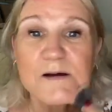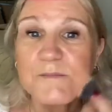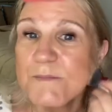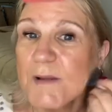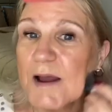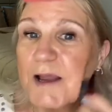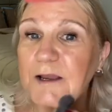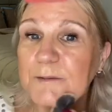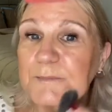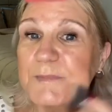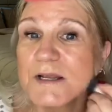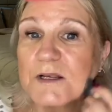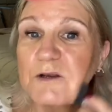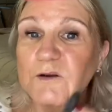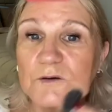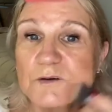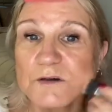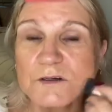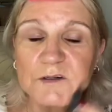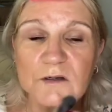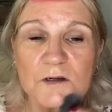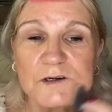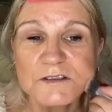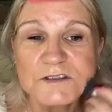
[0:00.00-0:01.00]
make me
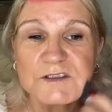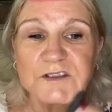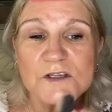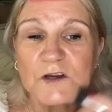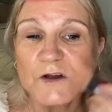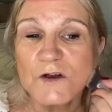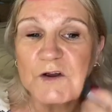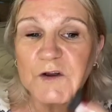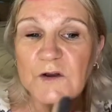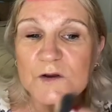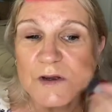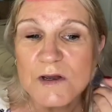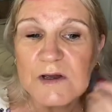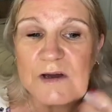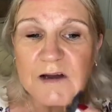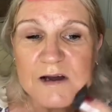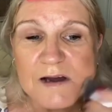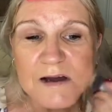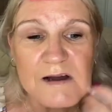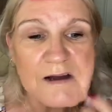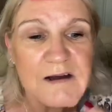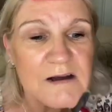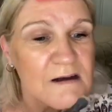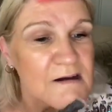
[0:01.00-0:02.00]
look not so
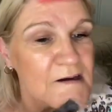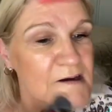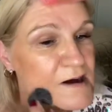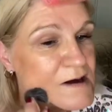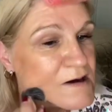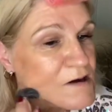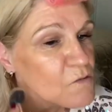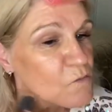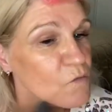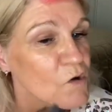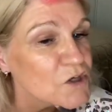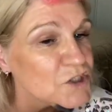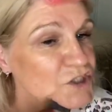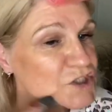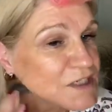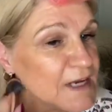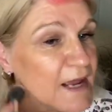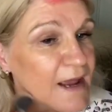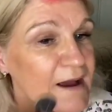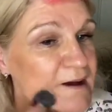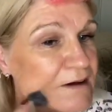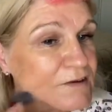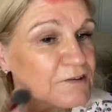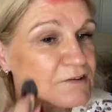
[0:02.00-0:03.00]
washed
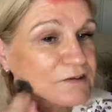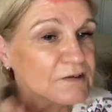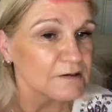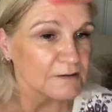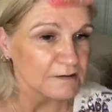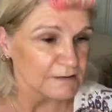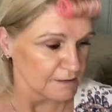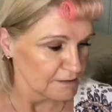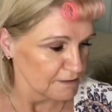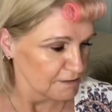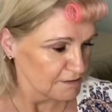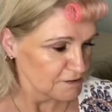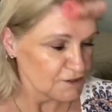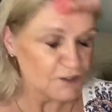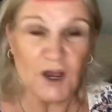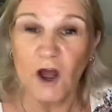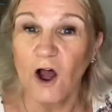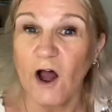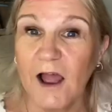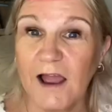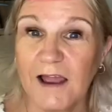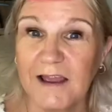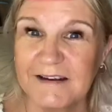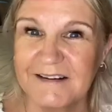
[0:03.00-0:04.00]
out,
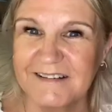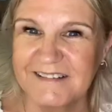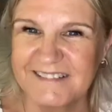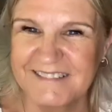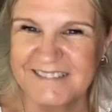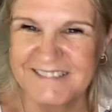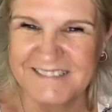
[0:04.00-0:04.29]
tired,